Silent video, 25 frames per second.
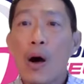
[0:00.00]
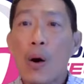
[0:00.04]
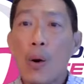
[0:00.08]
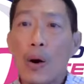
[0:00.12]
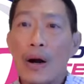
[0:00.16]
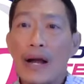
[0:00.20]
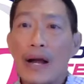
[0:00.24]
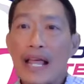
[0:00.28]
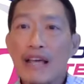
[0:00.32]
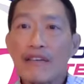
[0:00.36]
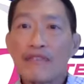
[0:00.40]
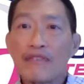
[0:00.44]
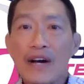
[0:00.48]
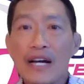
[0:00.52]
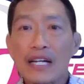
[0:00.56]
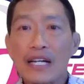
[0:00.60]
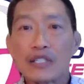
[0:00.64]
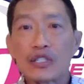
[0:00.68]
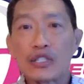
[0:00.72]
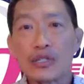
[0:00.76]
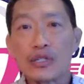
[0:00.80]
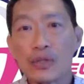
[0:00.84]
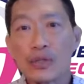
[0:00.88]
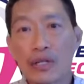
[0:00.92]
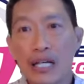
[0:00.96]
Or if
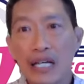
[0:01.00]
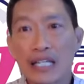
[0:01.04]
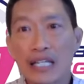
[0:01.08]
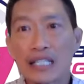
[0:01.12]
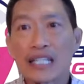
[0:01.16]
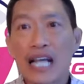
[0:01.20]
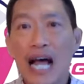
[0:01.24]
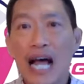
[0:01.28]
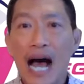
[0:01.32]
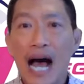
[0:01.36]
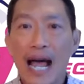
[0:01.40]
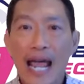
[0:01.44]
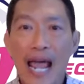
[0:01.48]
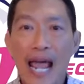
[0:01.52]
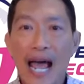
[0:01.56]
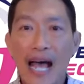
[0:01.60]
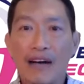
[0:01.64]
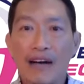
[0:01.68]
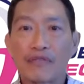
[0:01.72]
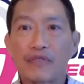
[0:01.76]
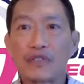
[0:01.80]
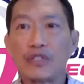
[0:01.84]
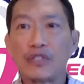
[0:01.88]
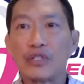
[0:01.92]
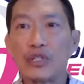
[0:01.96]
I do this, I
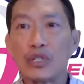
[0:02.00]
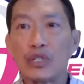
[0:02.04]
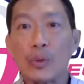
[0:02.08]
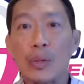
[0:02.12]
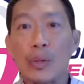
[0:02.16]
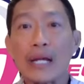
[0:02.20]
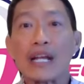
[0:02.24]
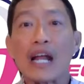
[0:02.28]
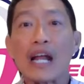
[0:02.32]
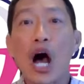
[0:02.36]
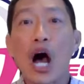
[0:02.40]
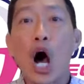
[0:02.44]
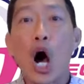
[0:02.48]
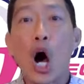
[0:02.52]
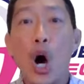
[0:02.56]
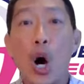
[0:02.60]
have to do it